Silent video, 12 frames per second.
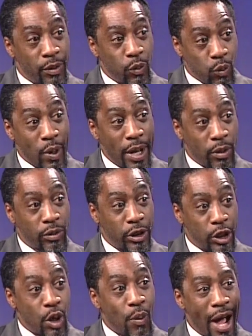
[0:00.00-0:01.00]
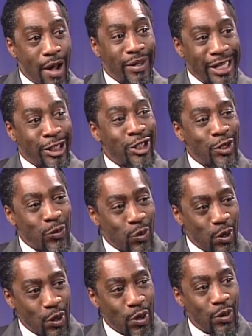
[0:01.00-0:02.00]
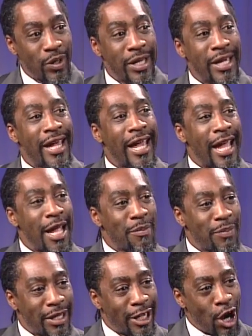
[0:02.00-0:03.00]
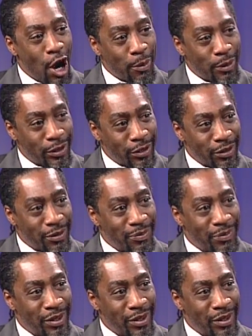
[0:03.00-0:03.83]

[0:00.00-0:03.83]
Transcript: well to go out into the world and be a carpenter